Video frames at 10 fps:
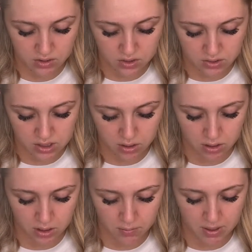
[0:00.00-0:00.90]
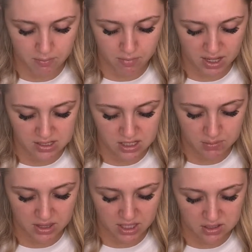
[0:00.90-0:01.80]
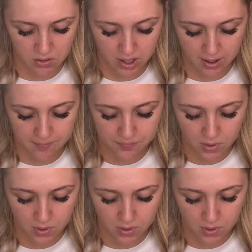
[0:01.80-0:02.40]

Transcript: so it's a little bit messy, but that's okay.